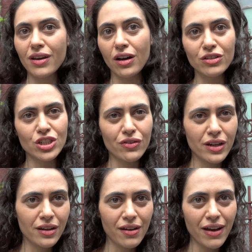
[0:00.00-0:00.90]
culture
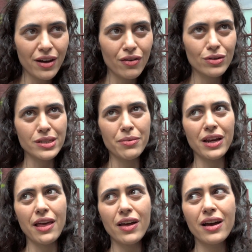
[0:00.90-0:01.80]
in Havana or something
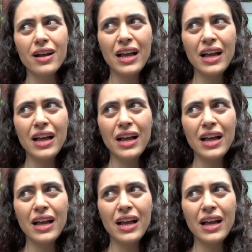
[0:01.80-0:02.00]
like that.